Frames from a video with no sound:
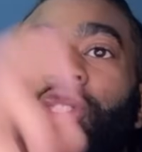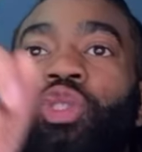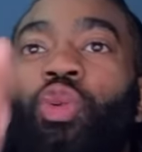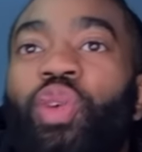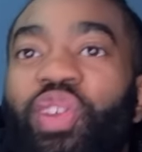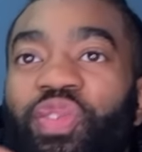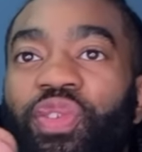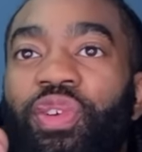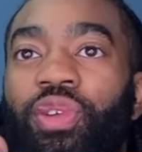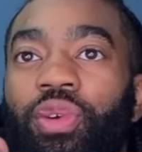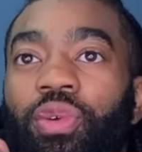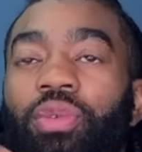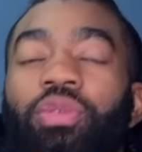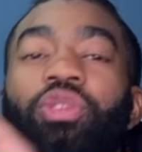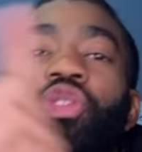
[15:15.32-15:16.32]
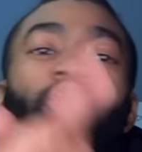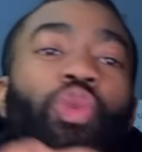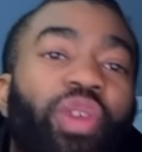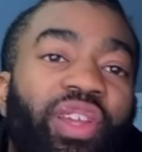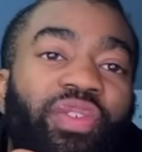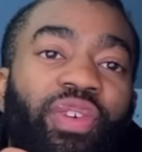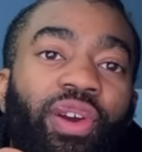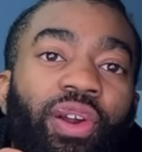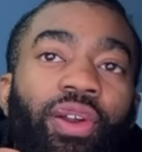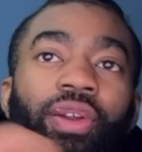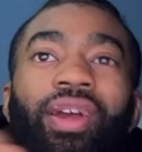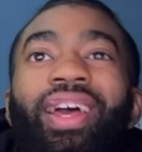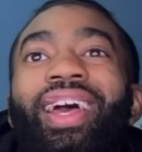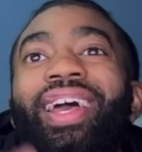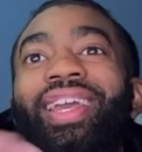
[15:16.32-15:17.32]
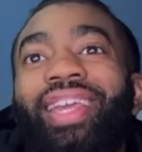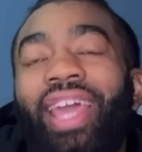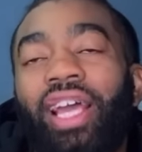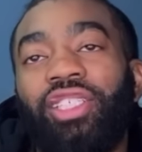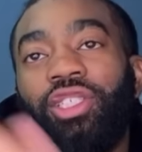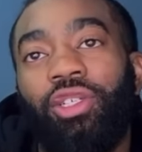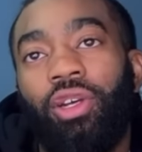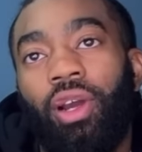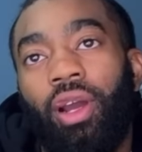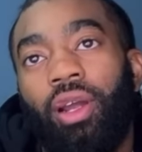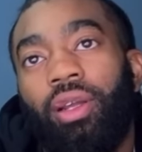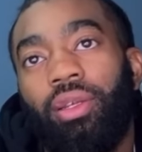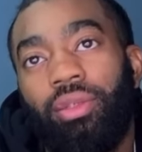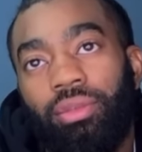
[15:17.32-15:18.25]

20 for you, 20 for her. Cash a card.